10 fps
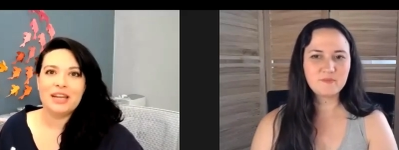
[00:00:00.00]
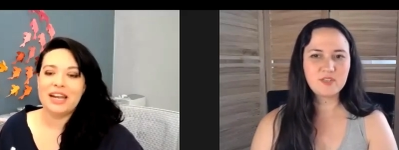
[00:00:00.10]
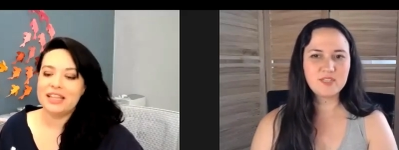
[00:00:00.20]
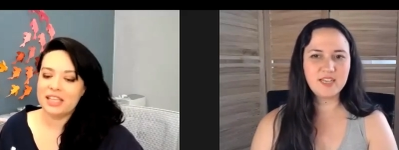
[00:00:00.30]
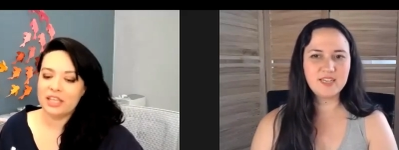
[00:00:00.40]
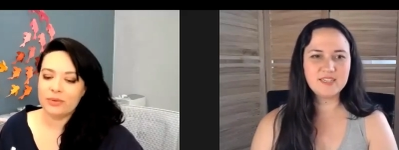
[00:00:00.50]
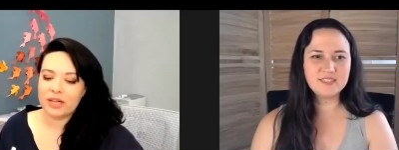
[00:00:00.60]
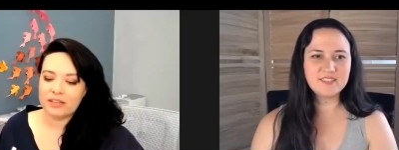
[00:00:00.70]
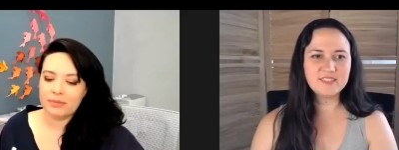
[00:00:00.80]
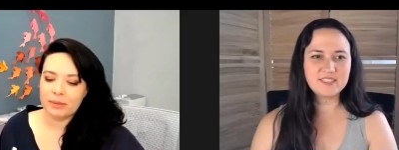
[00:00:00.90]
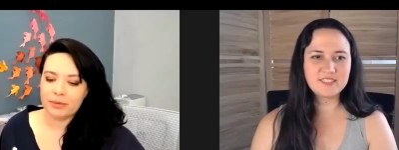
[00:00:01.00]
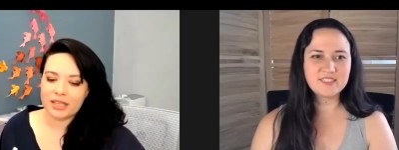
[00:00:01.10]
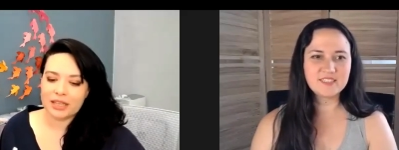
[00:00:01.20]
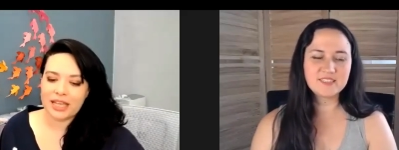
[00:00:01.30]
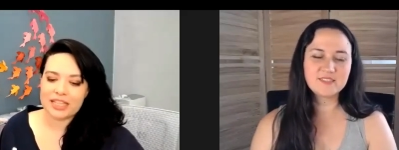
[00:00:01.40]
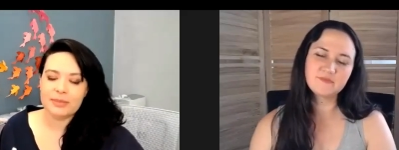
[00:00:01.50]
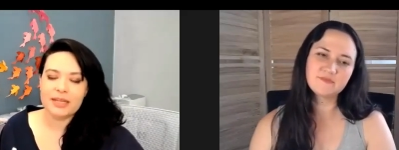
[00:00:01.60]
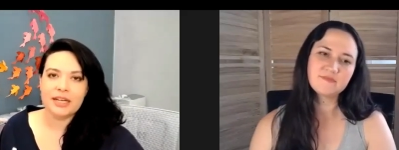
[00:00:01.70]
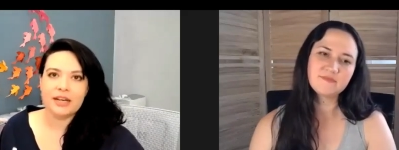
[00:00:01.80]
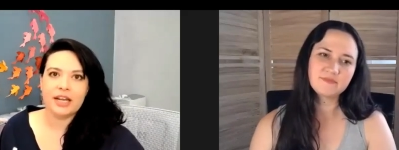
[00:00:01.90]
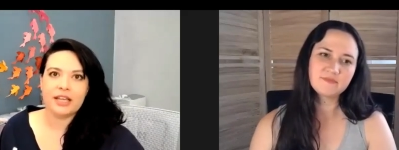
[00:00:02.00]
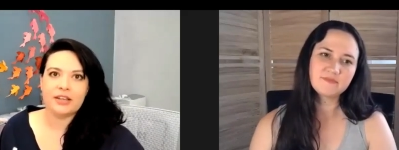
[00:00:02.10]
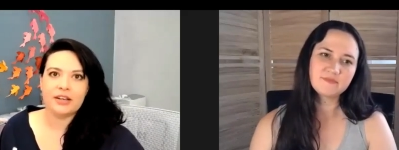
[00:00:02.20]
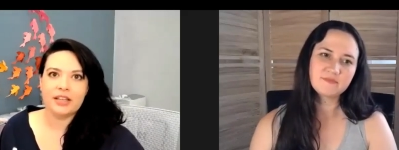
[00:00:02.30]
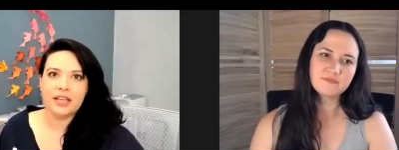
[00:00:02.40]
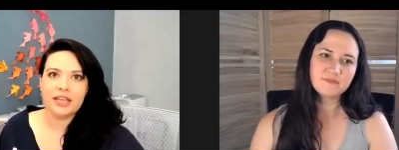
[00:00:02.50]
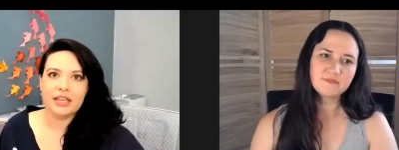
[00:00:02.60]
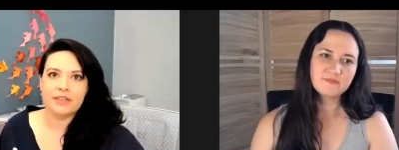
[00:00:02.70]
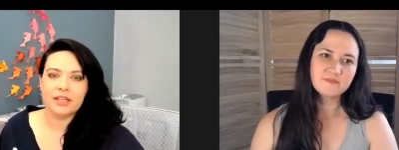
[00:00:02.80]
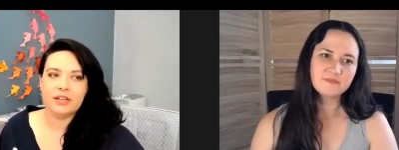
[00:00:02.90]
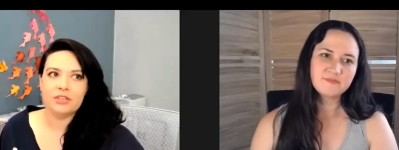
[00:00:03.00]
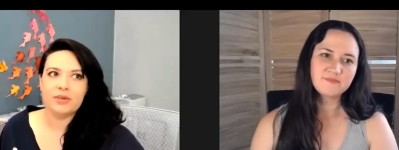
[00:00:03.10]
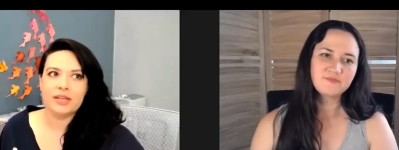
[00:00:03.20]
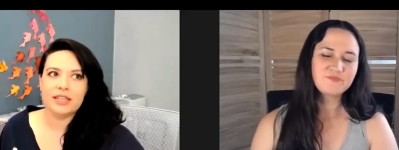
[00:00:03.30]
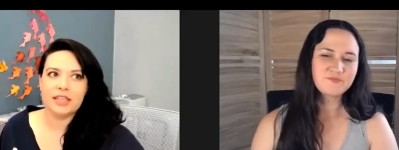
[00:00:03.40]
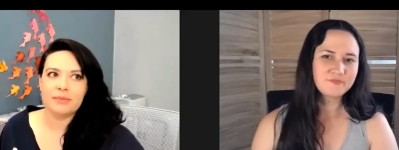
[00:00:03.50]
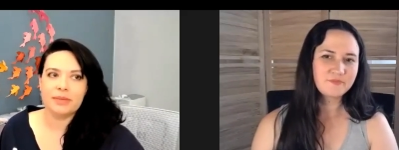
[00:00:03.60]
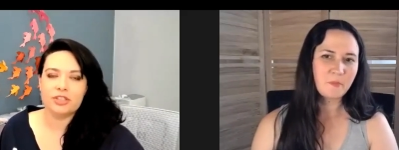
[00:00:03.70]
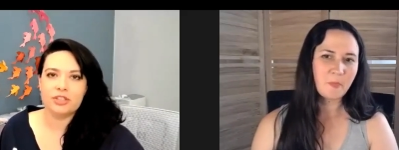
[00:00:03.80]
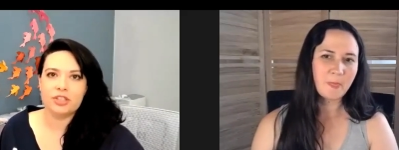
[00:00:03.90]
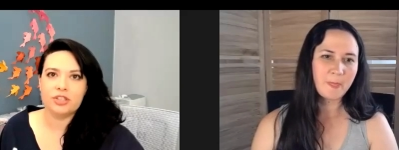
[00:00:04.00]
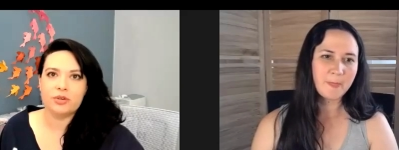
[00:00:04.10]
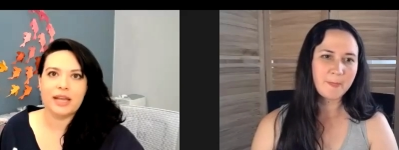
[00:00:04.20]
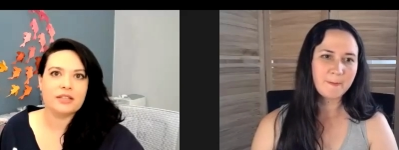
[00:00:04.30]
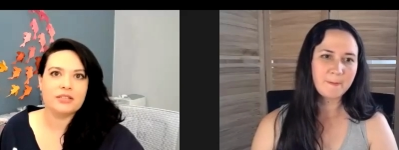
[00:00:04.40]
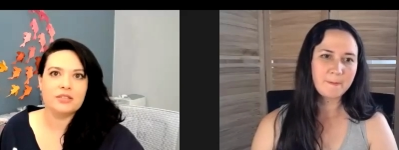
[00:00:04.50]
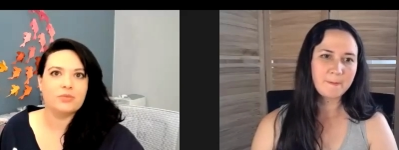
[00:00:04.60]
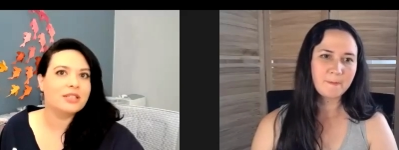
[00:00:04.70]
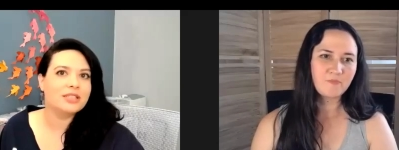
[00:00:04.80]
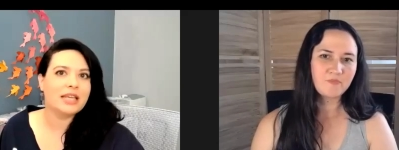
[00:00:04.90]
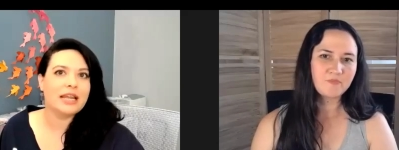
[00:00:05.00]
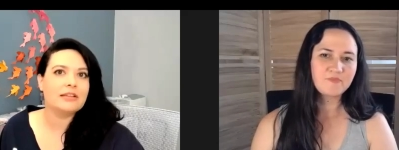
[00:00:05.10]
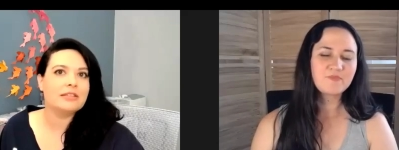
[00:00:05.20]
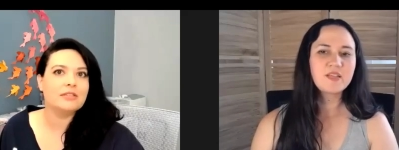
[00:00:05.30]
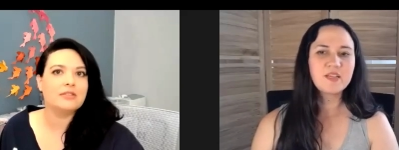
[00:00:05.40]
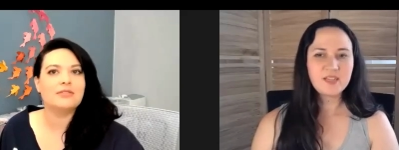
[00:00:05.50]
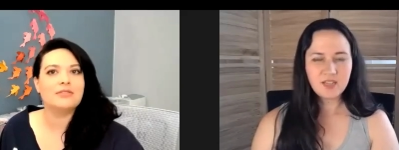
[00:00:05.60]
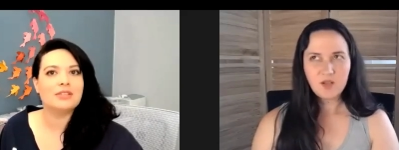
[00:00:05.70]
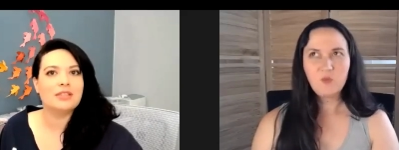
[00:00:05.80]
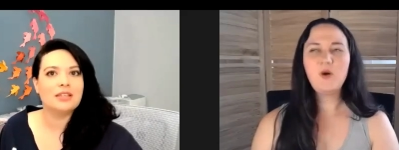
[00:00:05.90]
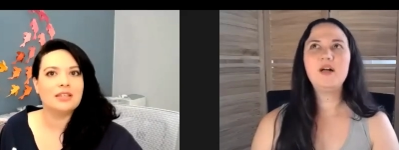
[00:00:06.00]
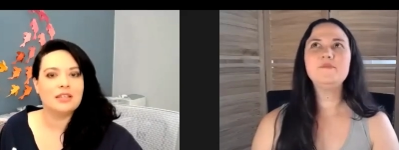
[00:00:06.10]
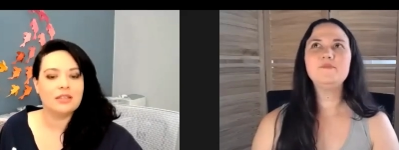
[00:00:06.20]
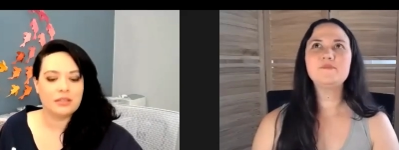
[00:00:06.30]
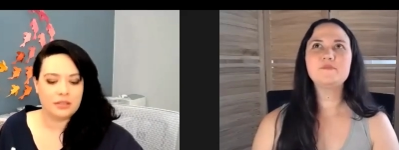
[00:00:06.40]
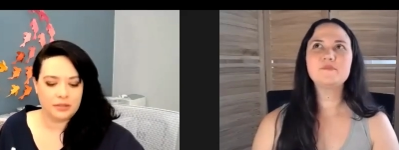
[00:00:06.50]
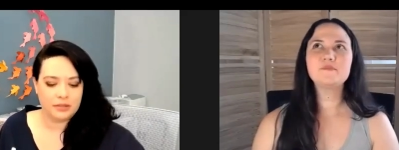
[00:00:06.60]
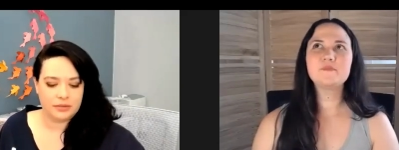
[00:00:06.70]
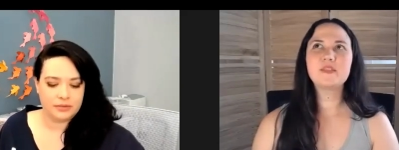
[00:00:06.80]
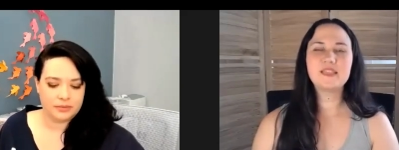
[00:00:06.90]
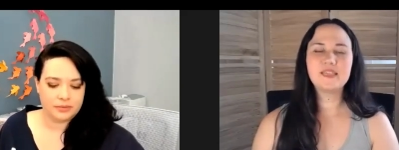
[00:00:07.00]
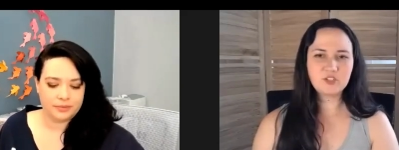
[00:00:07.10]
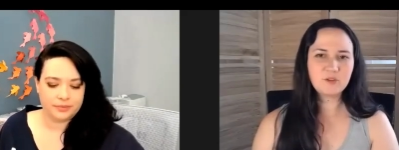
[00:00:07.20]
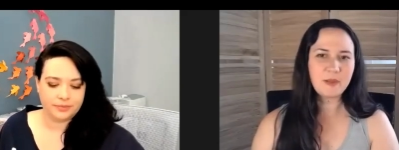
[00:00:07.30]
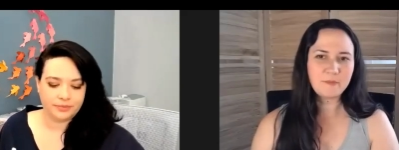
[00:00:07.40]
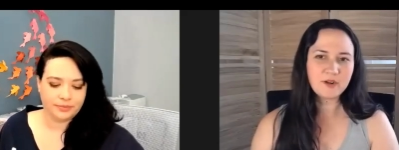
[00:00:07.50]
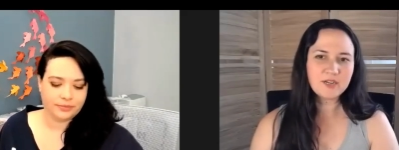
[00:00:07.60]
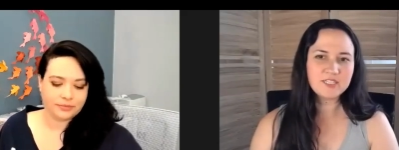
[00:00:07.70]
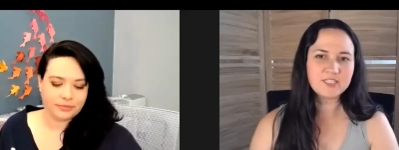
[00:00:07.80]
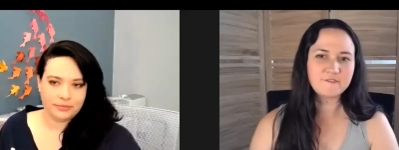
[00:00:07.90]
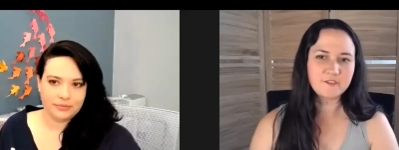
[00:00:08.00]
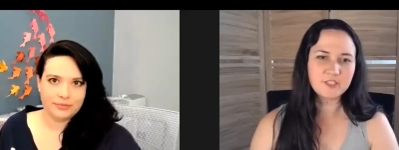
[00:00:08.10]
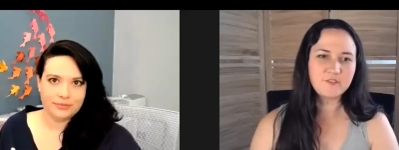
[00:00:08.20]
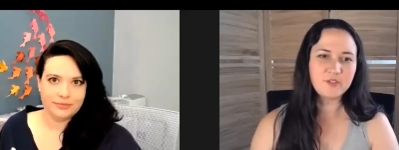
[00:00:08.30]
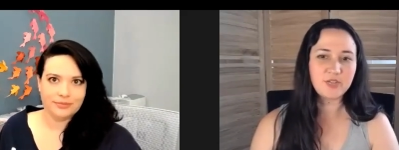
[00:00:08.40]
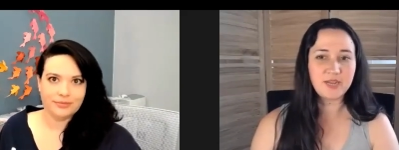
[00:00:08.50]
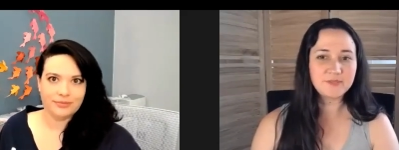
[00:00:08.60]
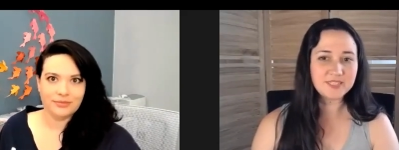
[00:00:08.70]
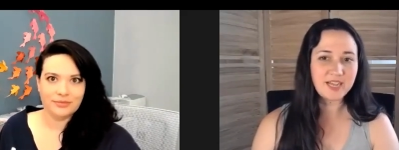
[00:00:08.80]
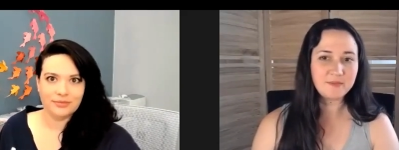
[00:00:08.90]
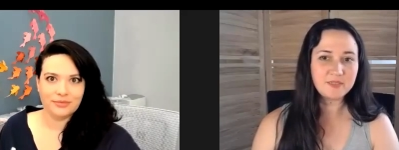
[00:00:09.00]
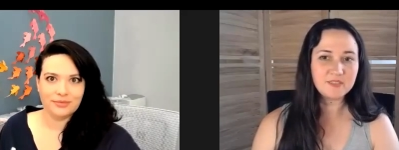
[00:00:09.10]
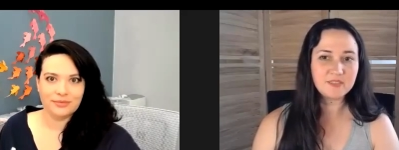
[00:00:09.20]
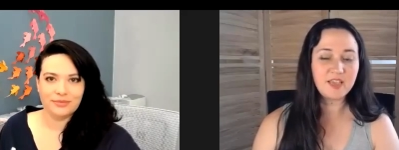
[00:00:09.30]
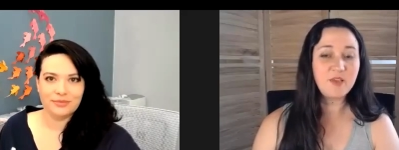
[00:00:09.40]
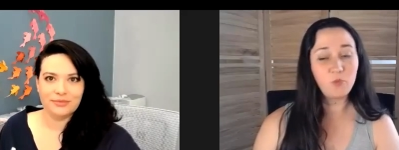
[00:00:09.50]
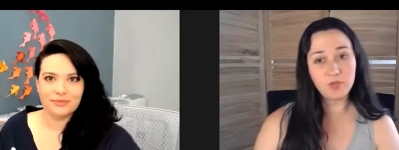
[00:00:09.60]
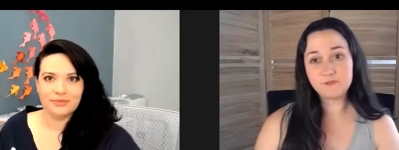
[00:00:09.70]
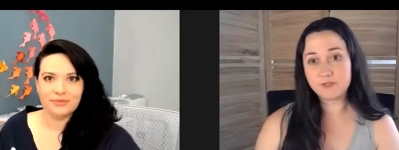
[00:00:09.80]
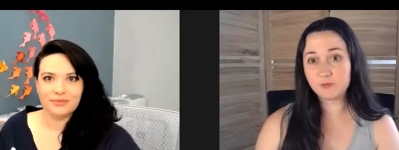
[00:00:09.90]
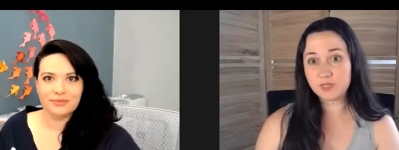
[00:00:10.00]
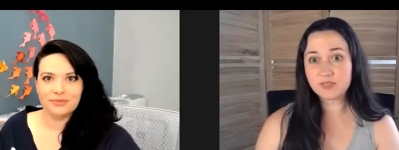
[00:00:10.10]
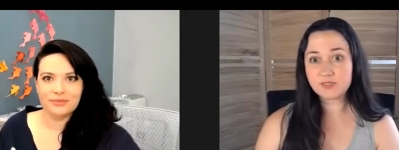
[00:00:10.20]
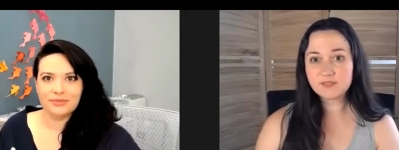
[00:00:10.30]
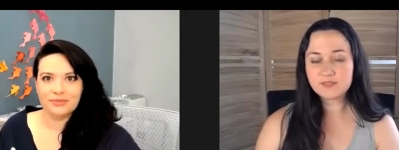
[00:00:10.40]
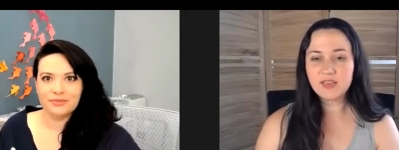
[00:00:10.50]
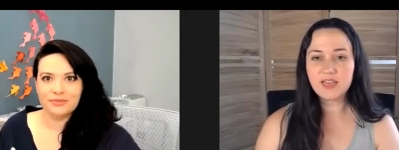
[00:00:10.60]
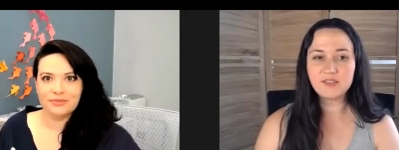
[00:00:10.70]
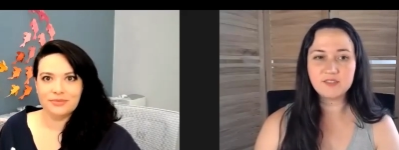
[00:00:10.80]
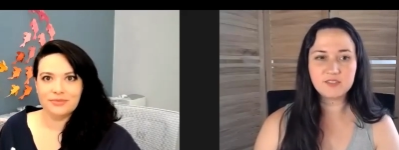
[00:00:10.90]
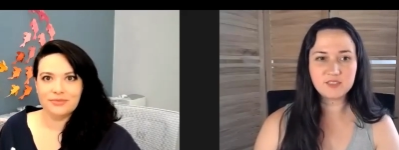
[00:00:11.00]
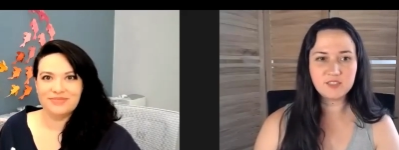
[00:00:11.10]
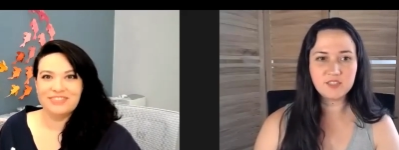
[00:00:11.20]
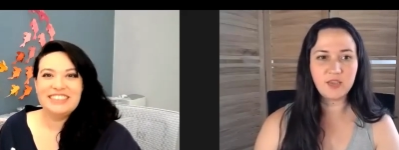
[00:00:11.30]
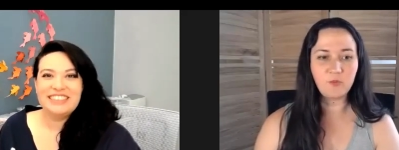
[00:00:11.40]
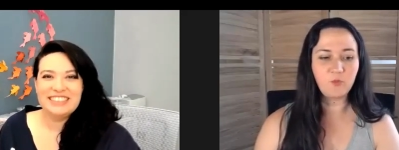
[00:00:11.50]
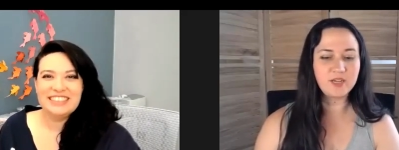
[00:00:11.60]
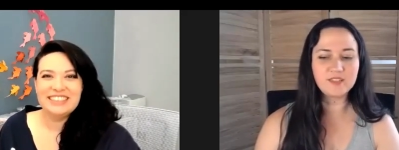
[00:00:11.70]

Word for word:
Speaker 1: anything you want to leave people with last minute here, Heather, like if they don't do anything, be sure to do X. What is that X?
Speaker 2: Well, the thing to remember is the first few times this happens, it will feel weird. And it will,